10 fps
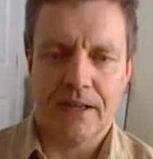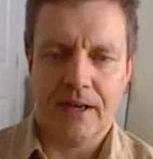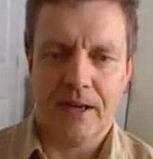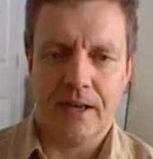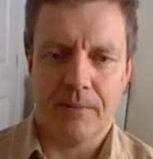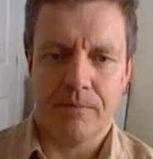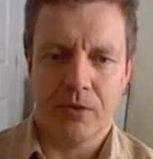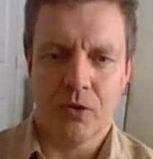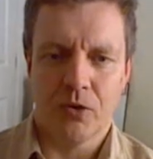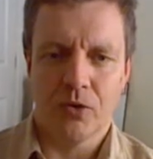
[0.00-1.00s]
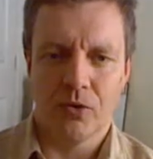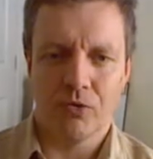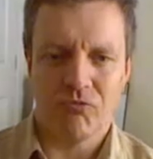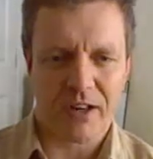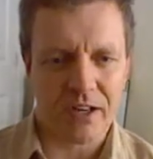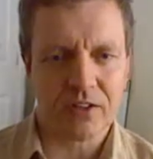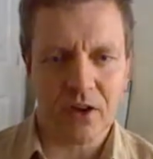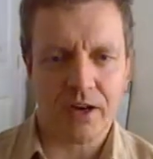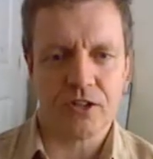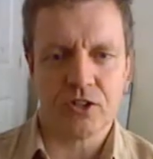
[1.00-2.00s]
who
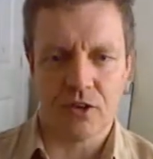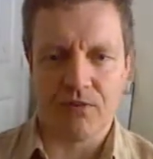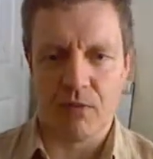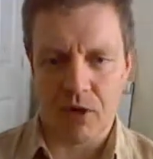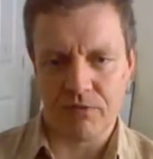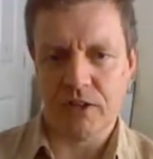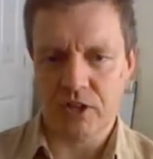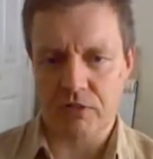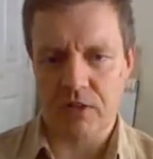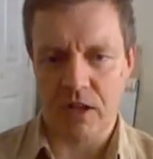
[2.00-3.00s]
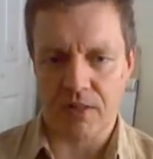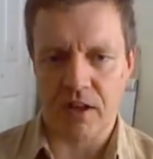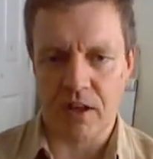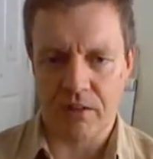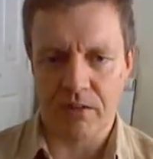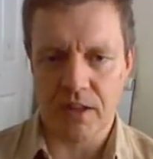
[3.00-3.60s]
recognised that for one reason or another